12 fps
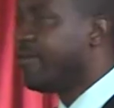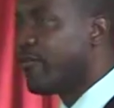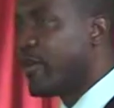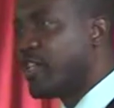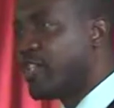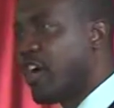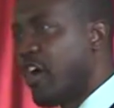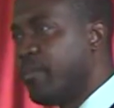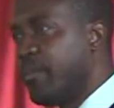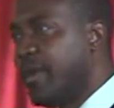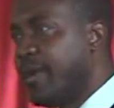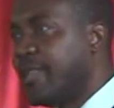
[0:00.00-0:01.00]
for a
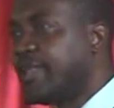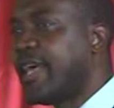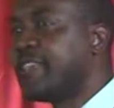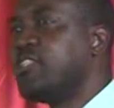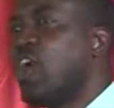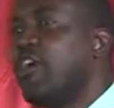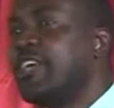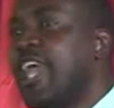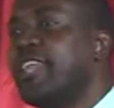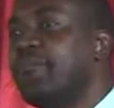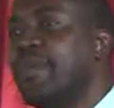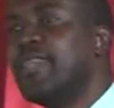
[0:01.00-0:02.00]
job that has not
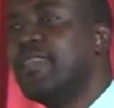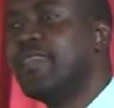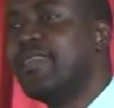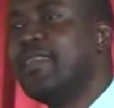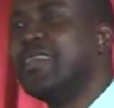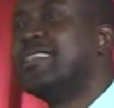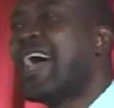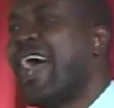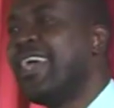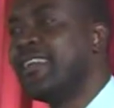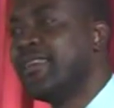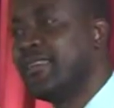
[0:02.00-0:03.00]
yet been
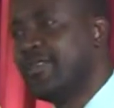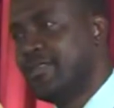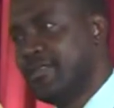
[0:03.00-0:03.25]
designed?